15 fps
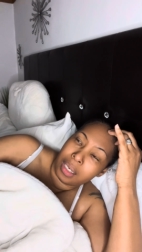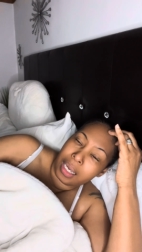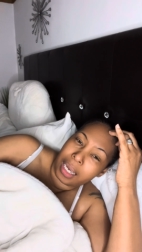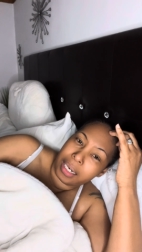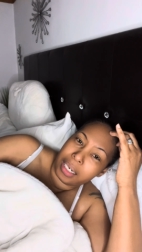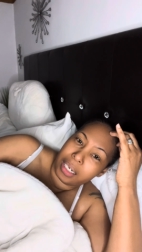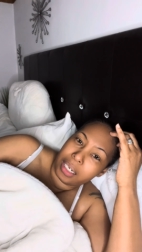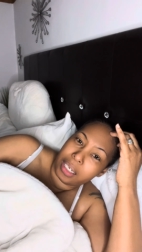
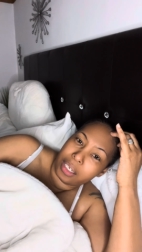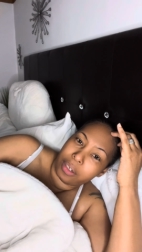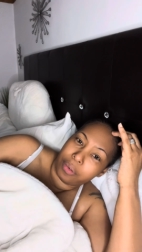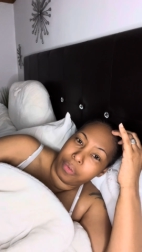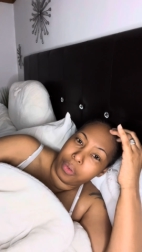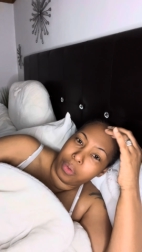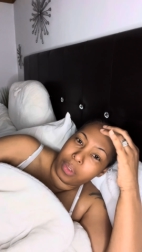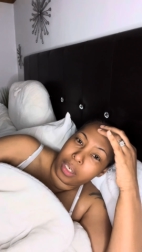I need to get a
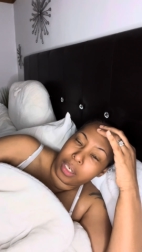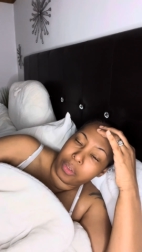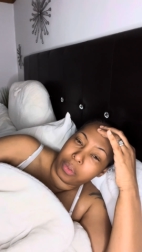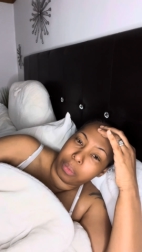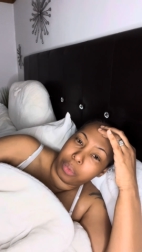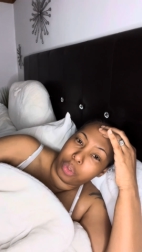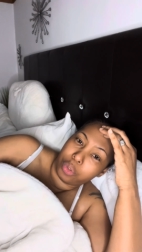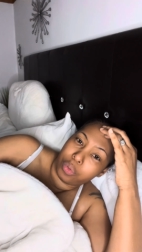few things
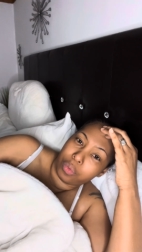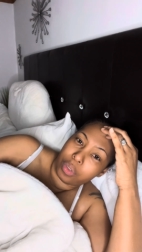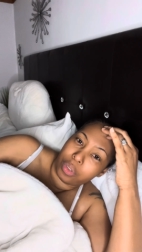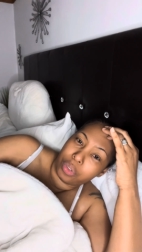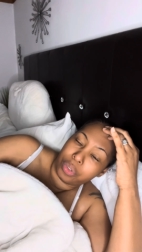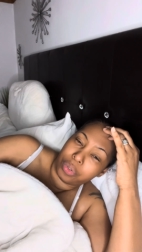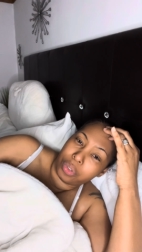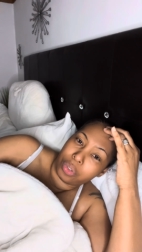from the
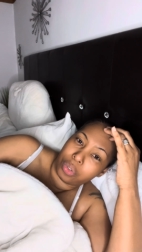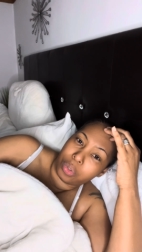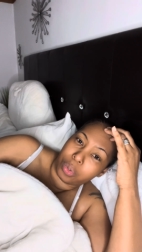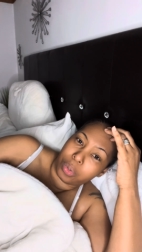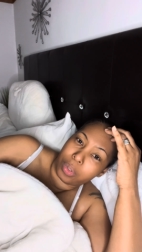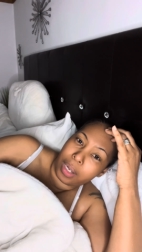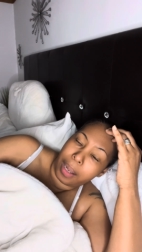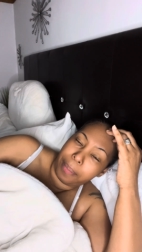grocery
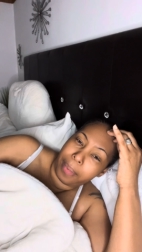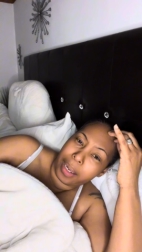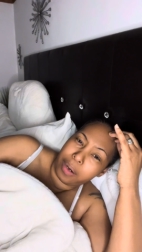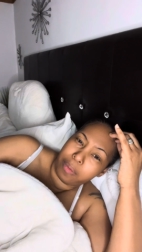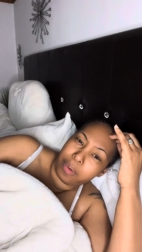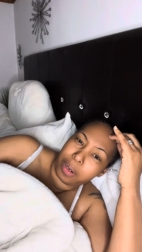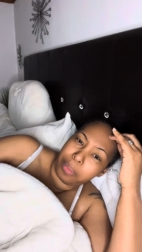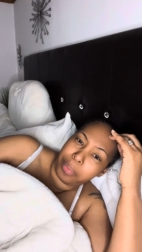store. I
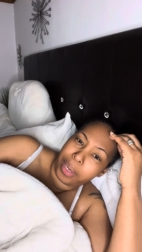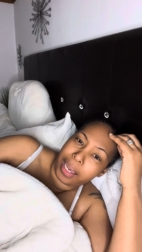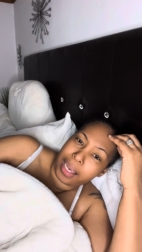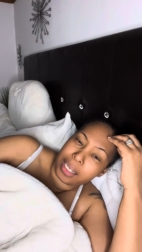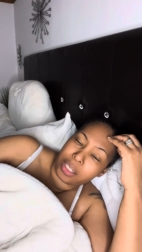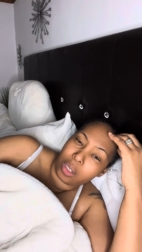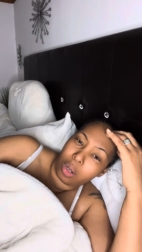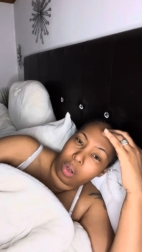might run
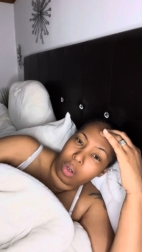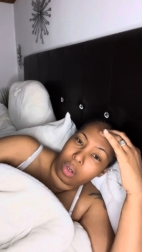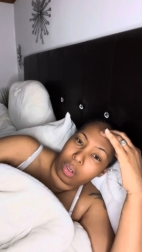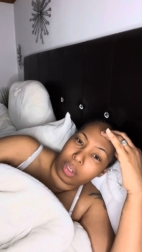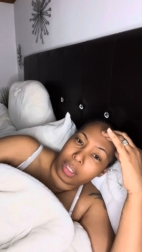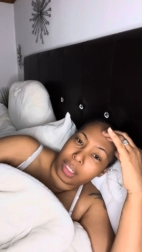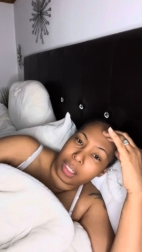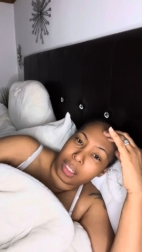past
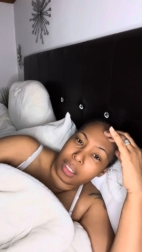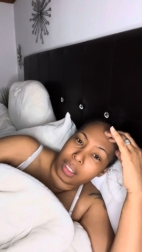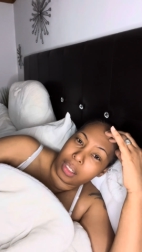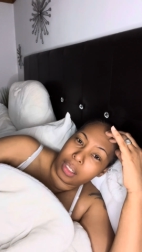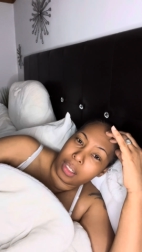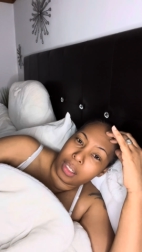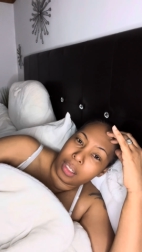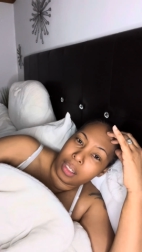Aldi.
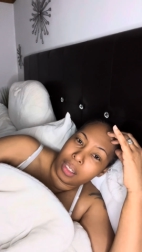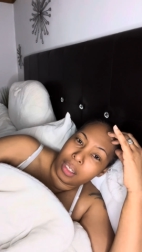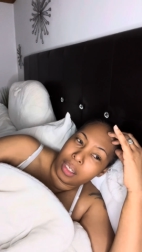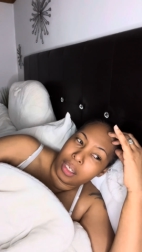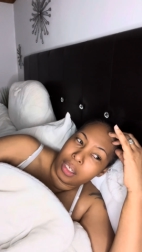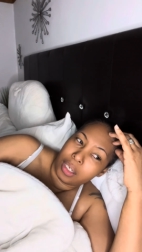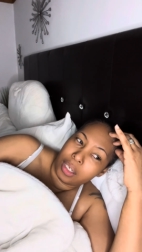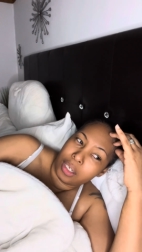
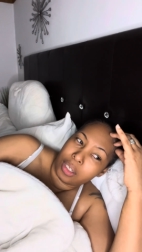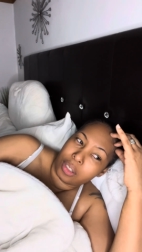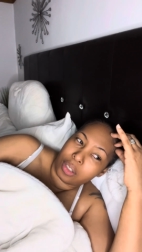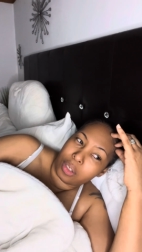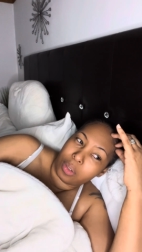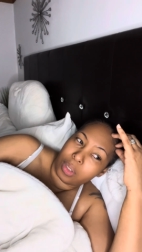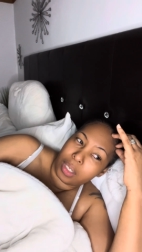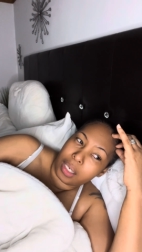
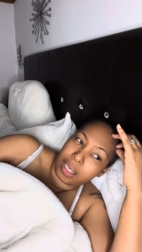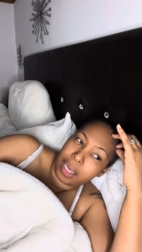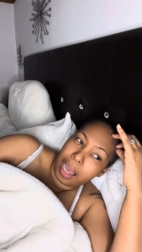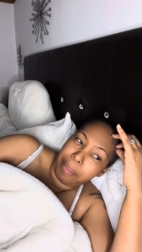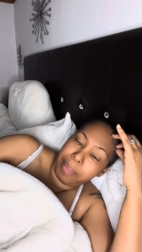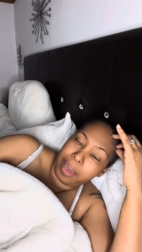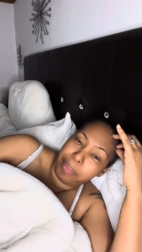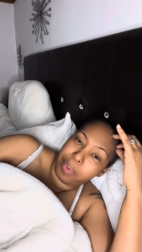So yeah,
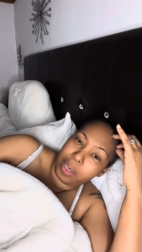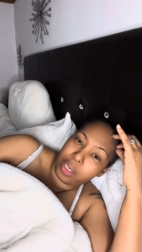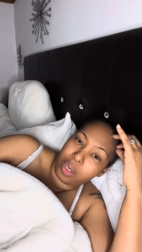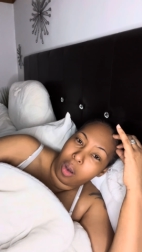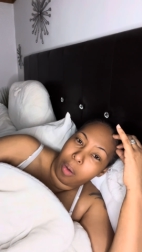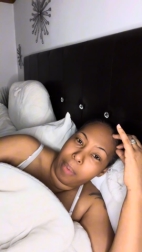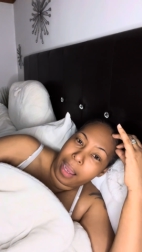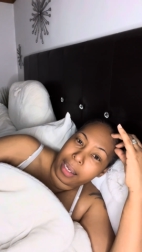I may pick
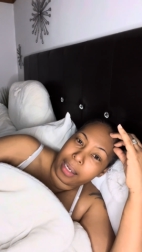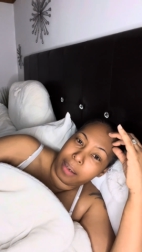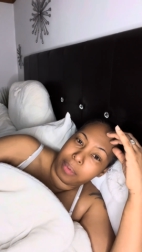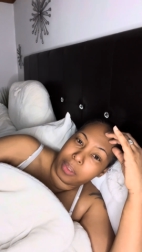y'all back up